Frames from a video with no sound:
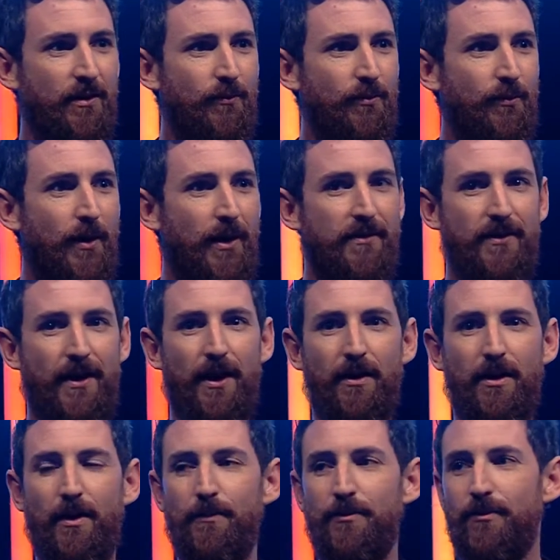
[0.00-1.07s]
compromised
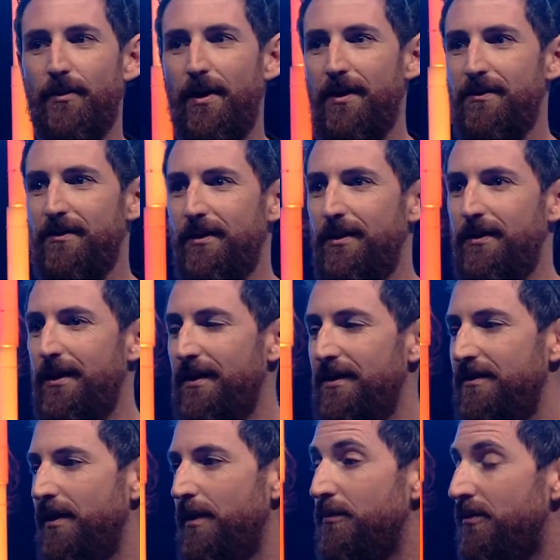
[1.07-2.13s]
outcomes were actually the
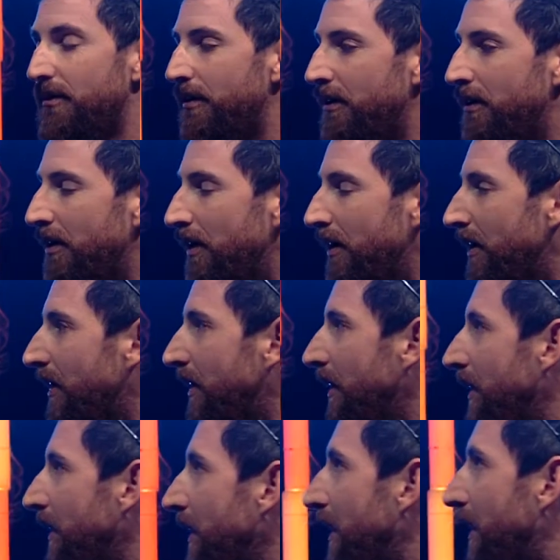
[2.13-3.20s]
exception
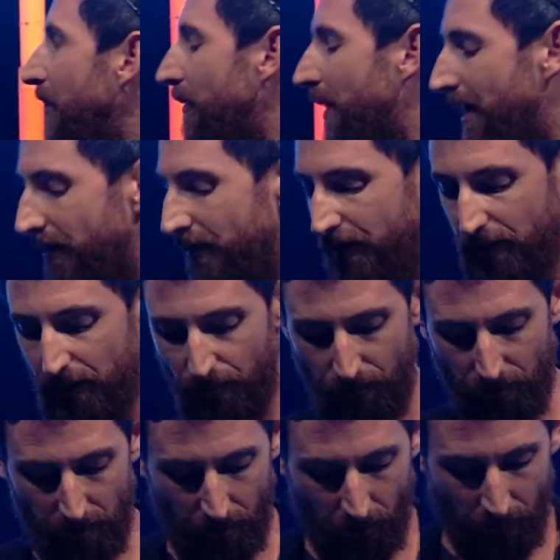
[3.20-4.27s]
uh, rather than the
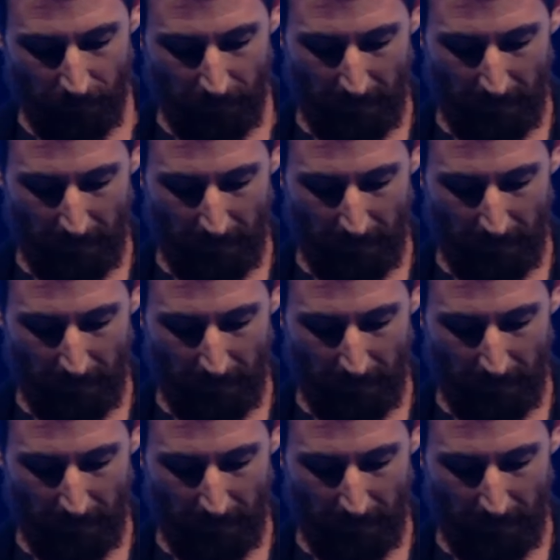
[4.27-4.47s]
rule.